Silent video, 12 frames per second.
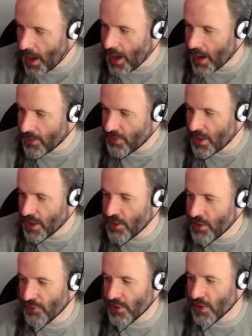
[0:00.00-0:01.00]
Thank you for
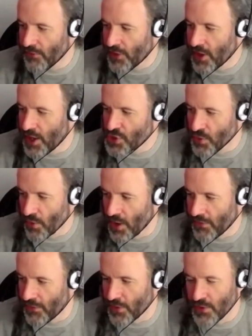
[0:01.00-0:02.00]
the clarification, Ron,
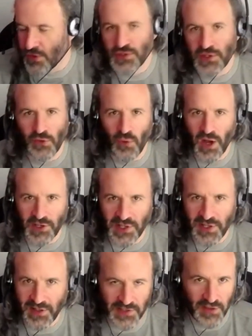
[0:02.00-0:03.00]
that they're using the wrong
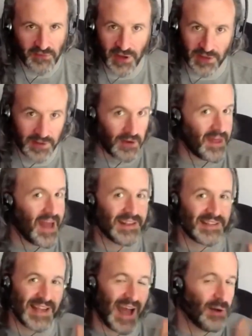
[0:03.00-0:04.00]
sentings on the ventilator. That
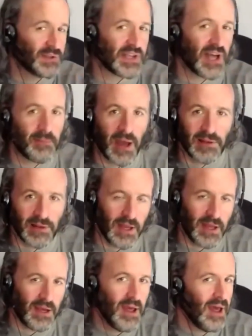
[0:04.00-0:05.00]
is outside my
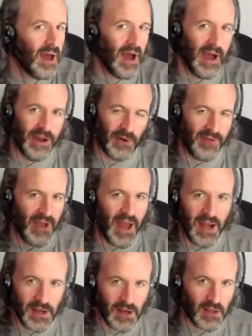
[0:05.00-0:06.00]
lane. I don't have any
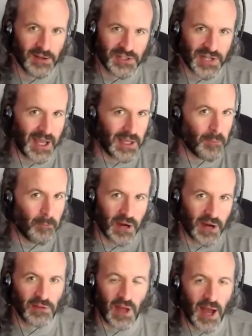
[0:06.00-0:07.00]
knowledge. I can
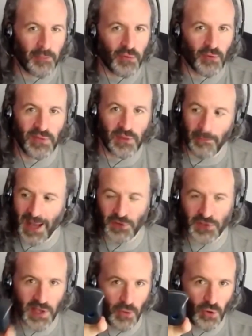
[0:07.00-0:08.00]
barely operate the mouse
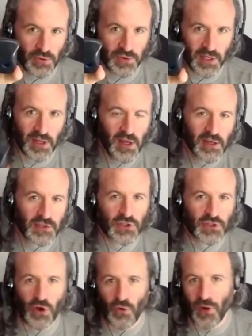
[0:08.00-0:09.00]
I'm holding.
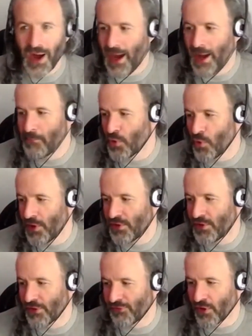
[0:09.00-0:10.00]
So I'm going to
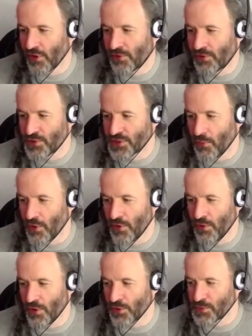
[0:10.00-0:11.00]
defer to someone who
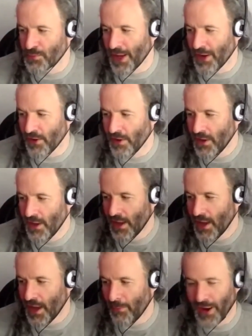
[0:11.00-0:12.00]
knows better
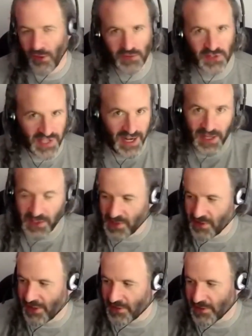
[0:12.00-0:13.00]
about settings and
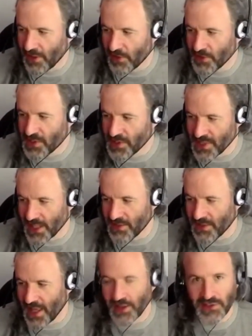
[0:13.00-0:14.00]
ventilators, because
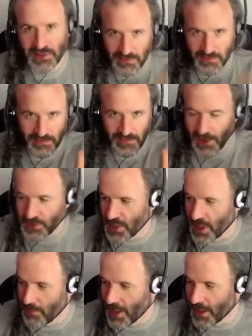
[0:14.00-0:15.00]
that is outside
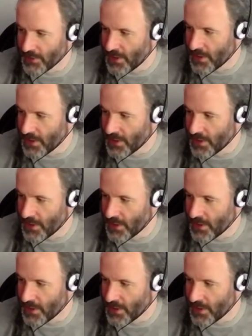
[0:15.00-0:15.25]
my league.